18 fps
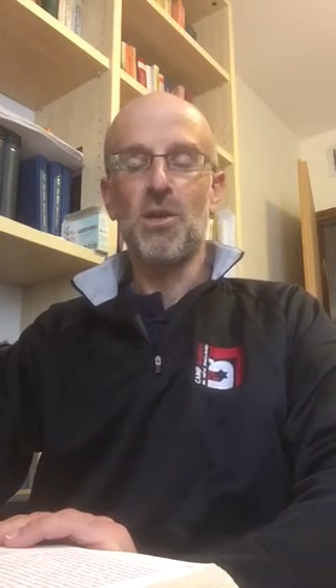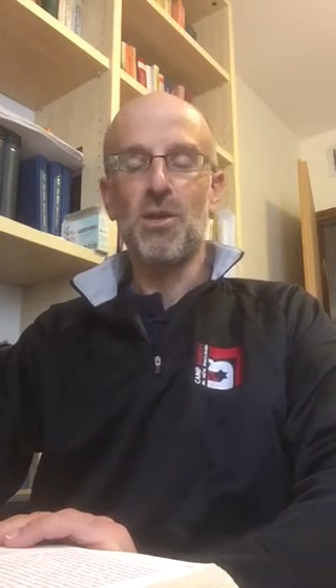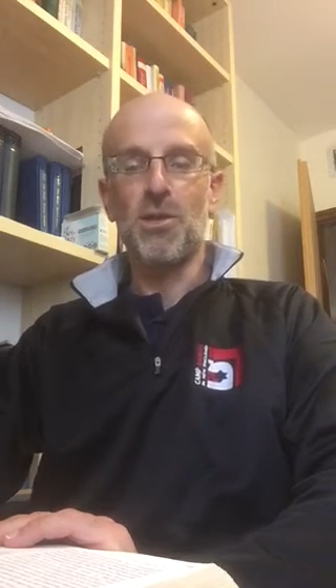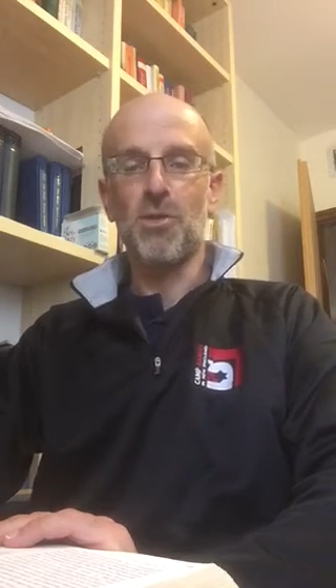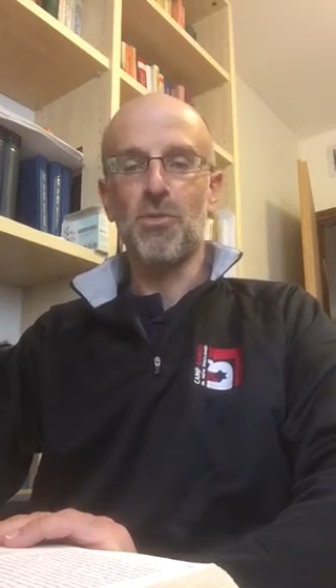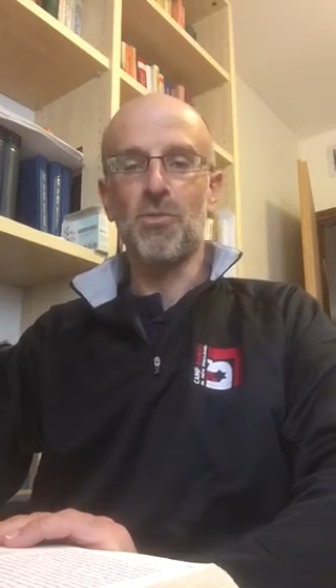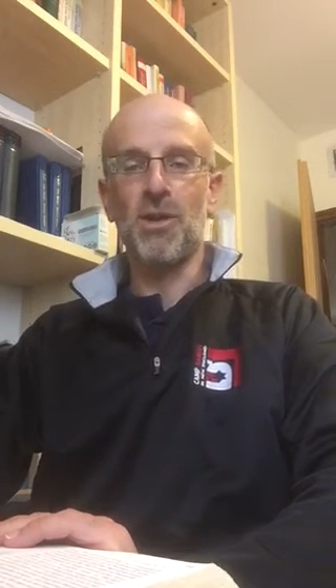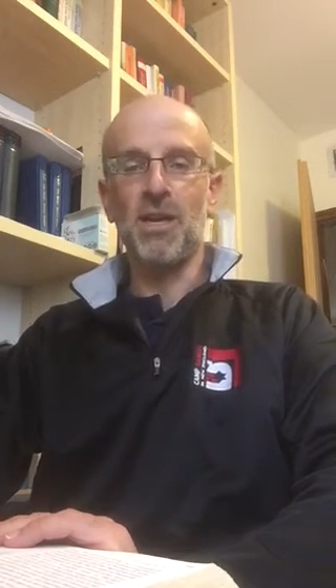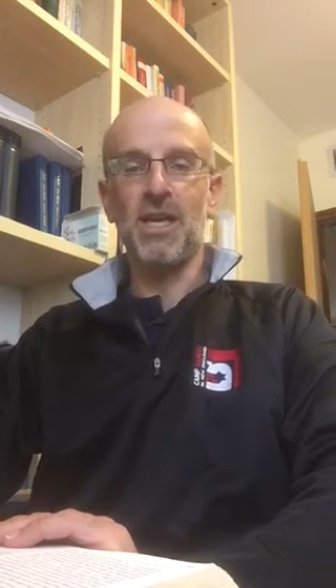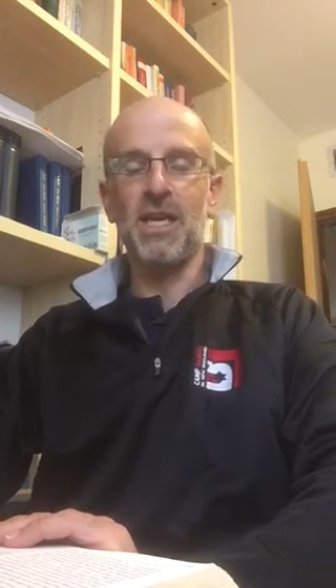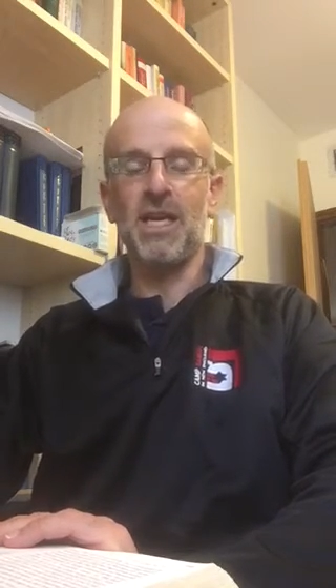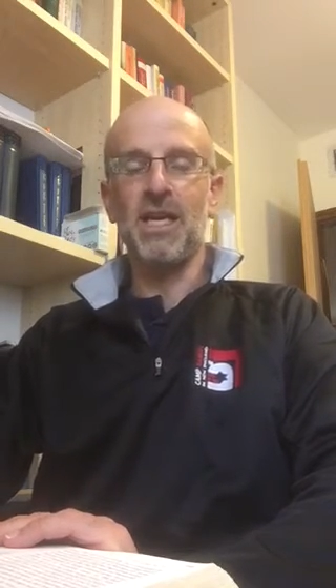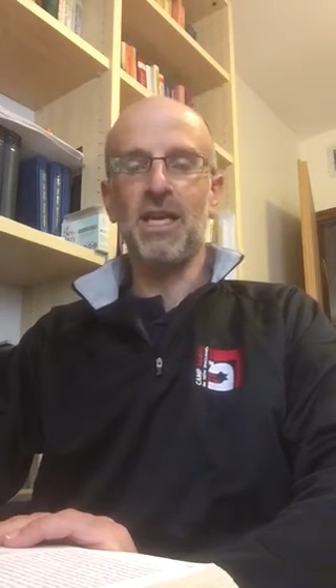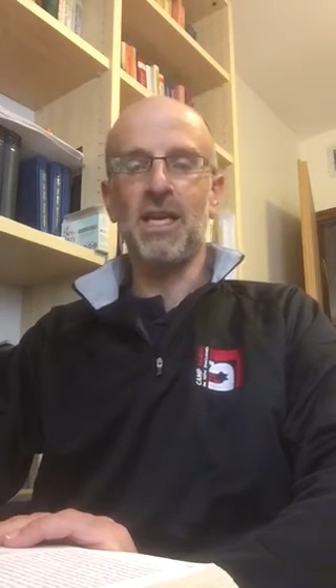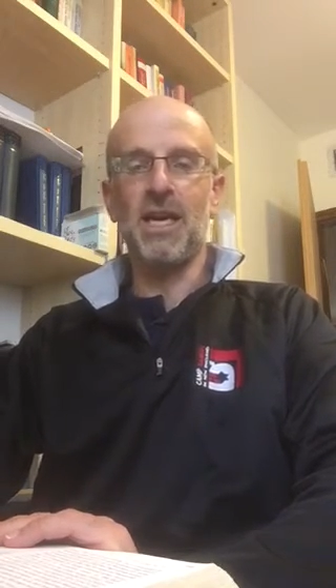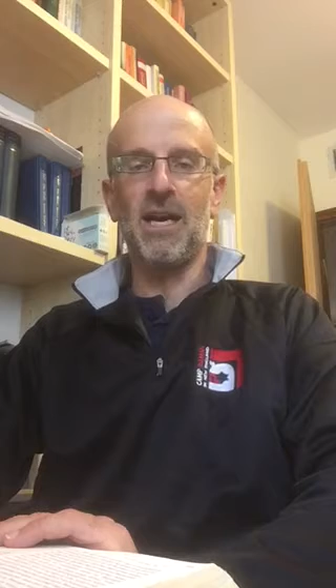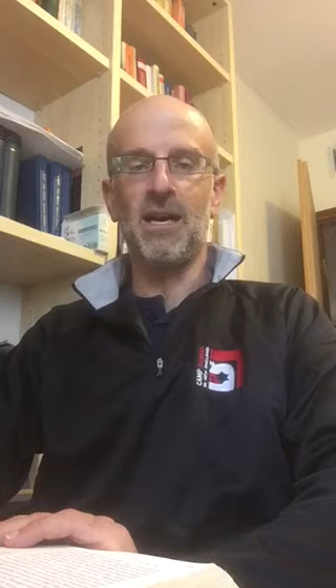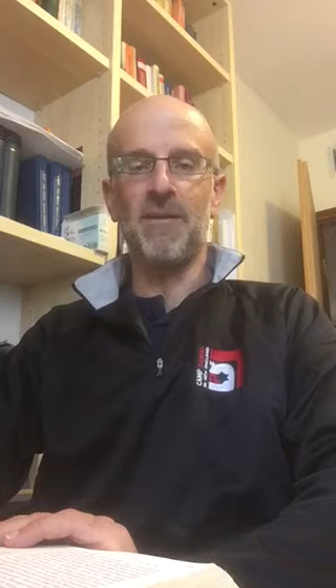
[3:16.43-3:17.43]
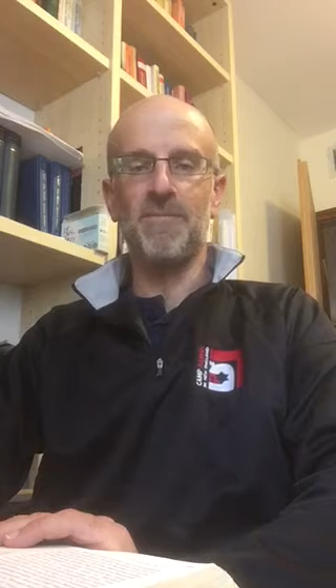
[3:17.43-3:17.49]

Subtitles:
3